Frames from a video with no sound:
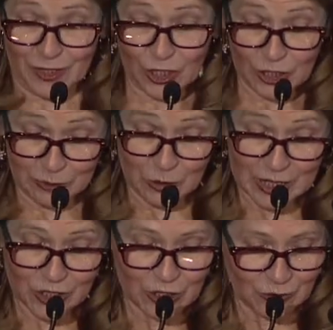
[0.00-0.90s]
the
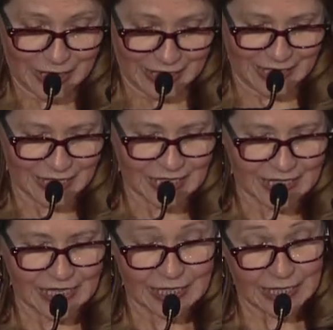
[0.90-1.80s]
WHO needed to
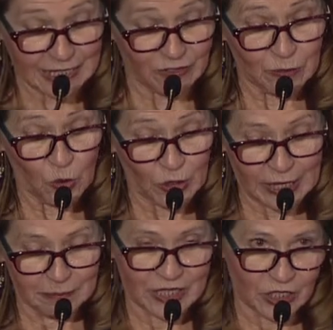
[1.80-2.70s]
set an even more
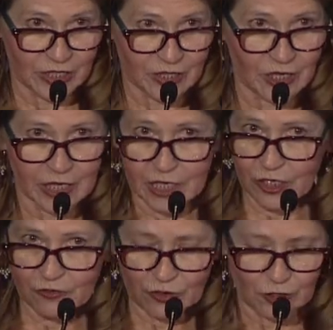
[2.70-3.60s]
ambitious target,
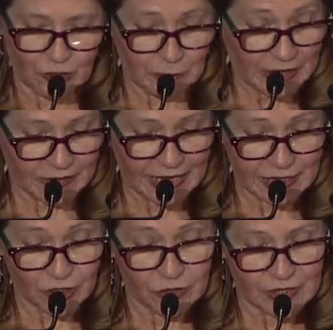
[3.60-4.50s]
and you've heard about
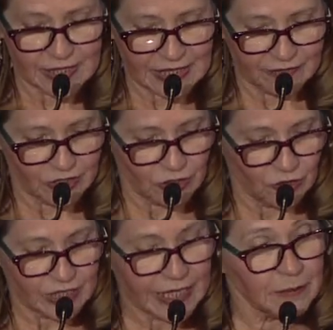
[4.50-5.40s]
that too this
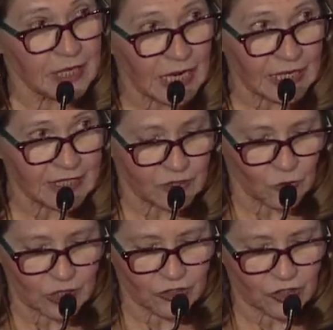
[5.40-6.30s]
afternoon, to immunize the
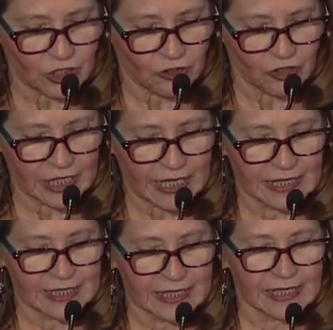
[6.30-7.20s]
world's children
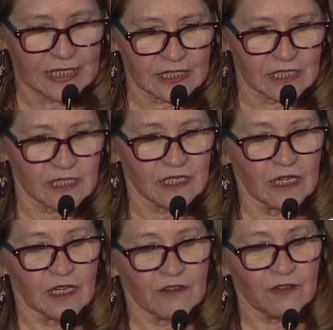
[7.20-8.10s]
against diseases
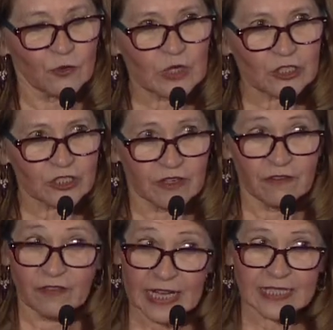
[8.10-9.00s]
for which
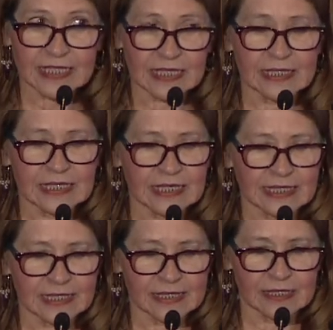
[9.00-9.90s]
vaccines
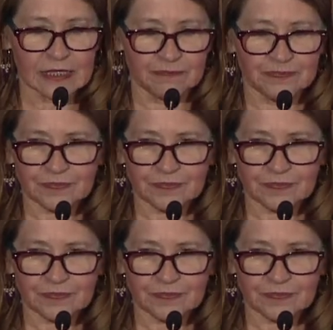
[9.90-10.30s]
existed.